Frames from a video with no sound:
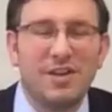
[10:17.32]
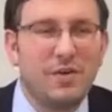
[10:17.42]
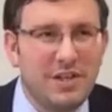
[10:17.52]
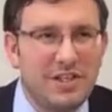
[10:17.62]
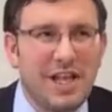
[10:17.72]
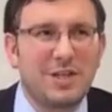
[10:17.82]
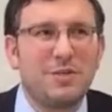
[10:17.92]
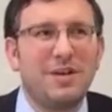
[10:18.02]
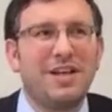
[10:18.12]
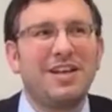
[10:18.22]
There is next
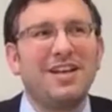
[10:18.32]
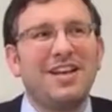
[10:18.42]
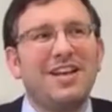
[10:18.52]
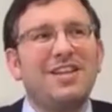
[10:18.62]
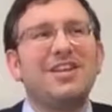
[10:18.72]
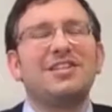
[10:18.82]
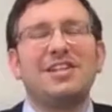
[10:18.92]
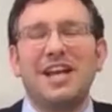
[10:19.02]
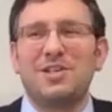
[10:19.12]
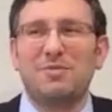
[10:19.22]
week. There's
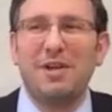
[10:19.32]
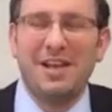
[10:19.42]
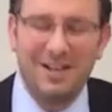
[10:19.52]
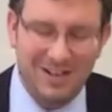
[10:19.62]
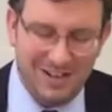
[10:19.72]
next week.